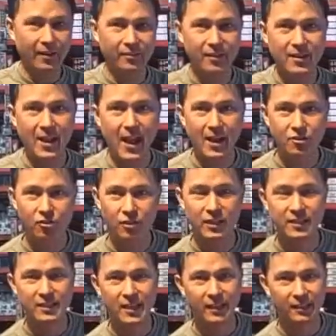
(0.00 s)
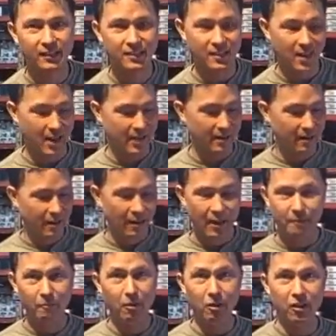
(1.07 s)
as a natural insecticide.
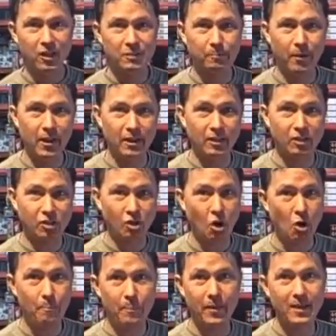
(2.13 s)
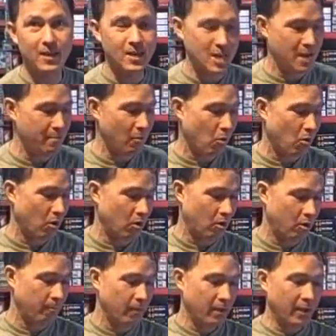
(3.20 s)
I'm literally spraying soap and neem
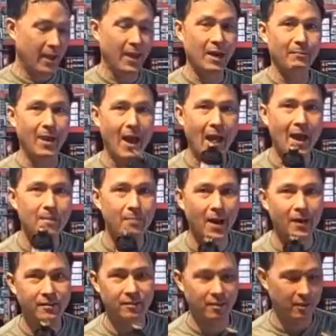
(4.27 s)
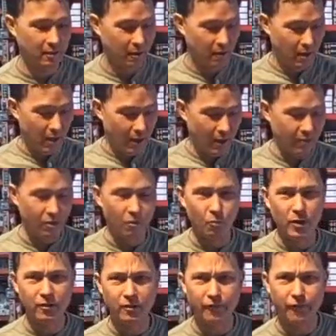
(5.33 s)
oil, and I'm atomizing it. And the
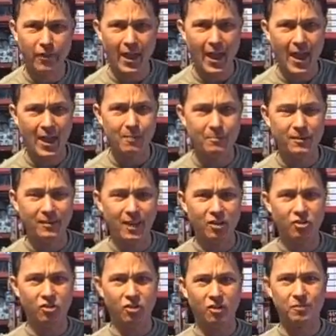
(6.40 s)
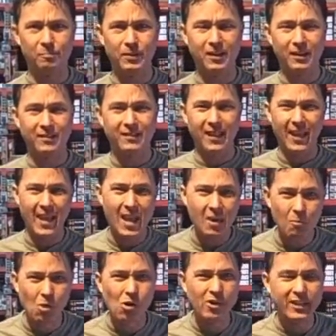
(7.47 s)
reason for the atomization is because
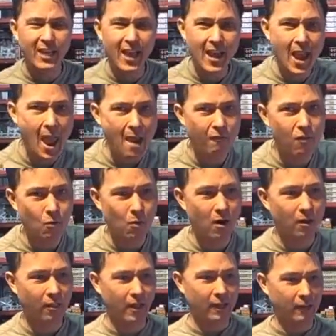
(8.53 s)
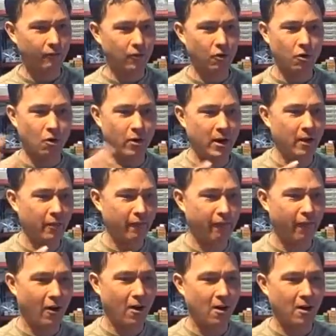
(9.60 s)
it will get everywhere. Like if you're going out in the
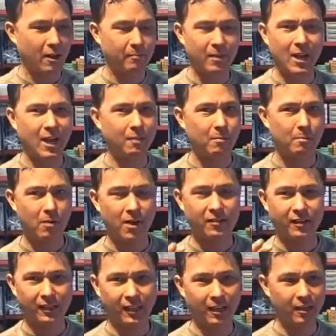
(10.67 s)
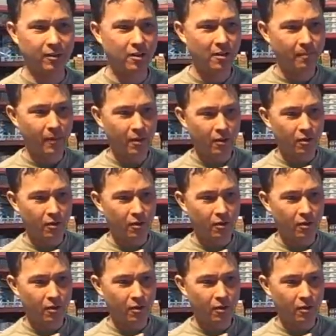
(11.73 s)
fog, I mean, I can remember as a kid,